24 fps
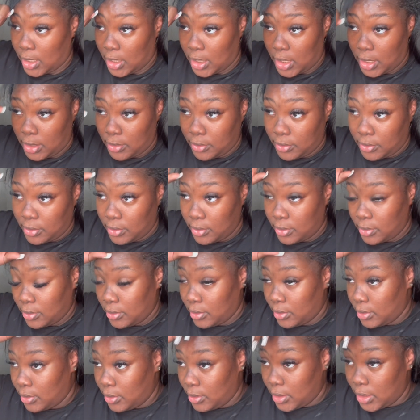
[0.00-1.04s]
I know.
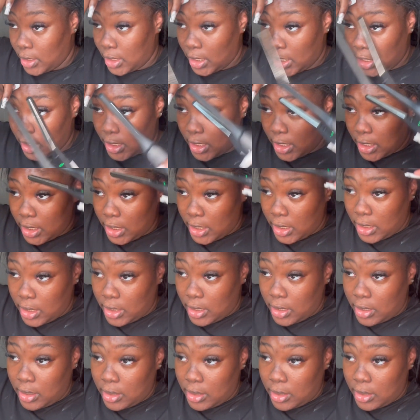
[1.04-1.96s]
Yeah, did.